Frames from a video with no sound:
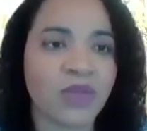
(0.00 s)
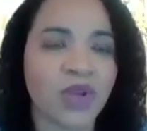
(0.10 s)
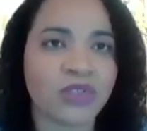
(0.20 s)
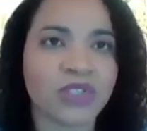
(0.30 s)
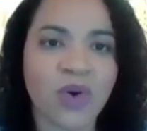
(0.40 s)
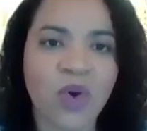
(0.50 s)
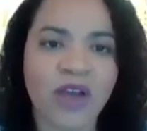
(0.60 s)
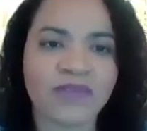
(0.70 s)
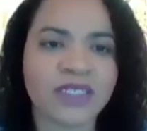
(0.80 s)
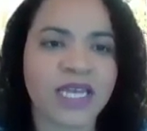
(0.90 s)
So
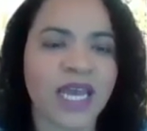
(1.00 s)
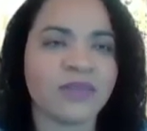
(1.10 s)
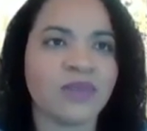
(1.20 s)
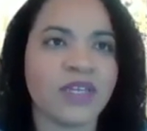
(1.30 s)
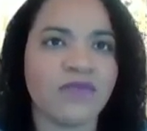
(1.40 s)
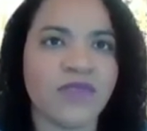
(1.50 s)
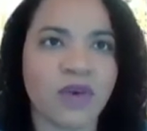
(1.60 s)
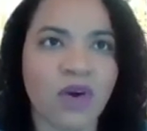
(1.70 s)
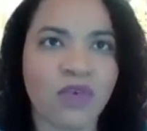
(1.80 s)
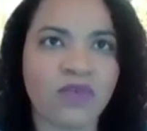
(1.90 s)
oftentimes we can
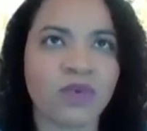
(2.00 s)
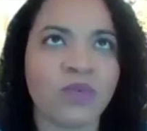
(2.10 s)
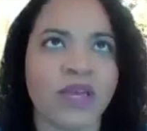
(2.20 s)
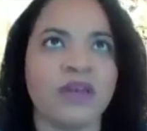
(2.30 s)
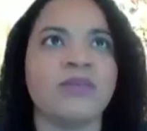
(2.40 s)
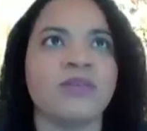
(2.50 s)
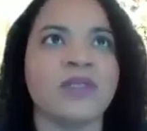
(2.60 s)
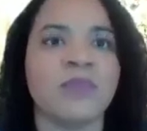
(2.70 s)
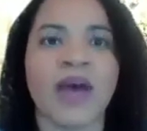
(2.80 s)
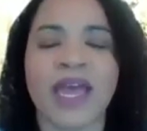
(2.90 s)
feel overwhelmed
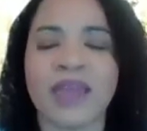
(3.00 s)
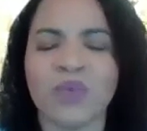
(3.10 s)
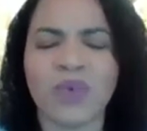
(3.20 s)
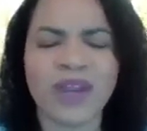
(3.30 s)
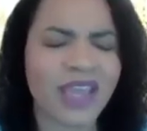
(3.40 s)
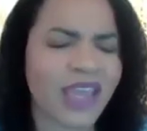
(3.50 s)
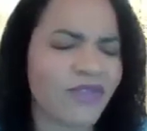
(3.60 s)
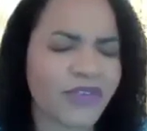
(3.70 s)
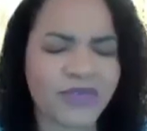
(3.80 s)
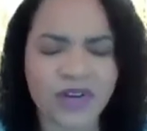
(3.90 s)
by
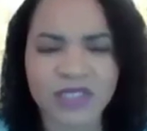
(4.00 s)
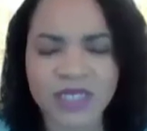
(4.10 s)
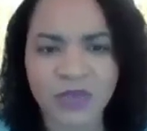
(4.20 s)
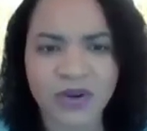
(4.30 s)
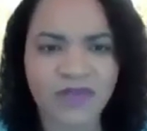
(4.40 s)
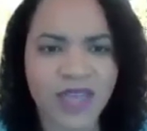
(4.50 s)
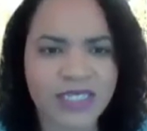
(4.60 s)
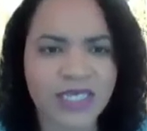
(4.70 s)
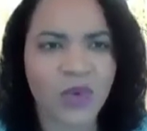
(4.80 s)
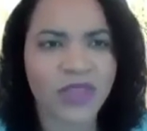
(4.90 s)
whatever adversity we're
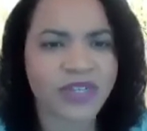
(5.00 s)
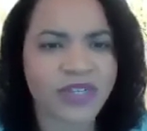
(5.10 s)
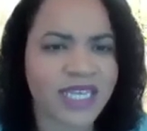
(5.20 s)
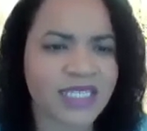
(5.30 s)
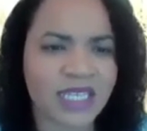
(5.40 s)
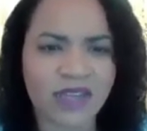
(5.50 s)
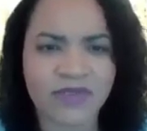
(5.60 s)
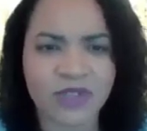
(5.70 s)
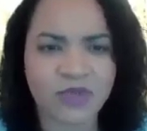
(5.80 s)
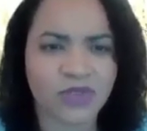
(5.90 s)
facing, whether it's as
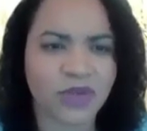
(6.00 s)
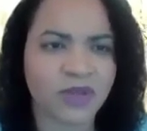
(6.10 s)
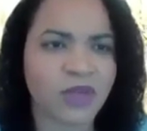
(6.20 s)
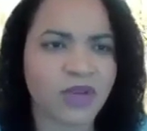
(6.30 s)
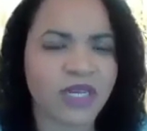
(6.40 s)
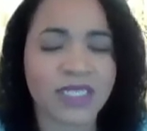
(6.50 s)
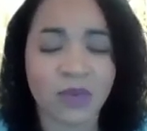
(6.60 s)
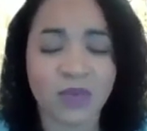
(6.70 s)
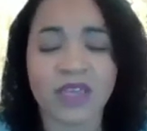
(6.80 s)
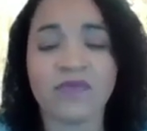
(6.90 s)
individuals or communities,
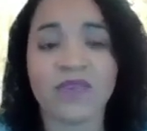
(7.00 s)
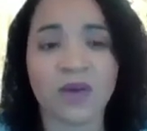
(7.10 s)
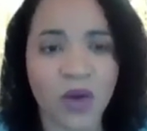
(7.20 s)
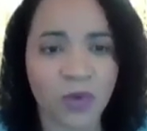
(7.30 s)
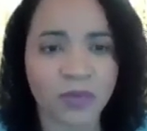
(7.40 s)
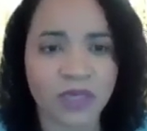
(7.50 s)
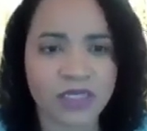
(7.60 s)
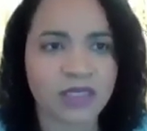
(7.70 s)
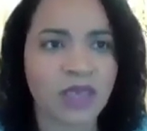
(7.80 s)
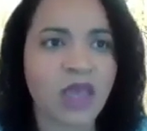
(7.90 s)
and we can feel hopeless.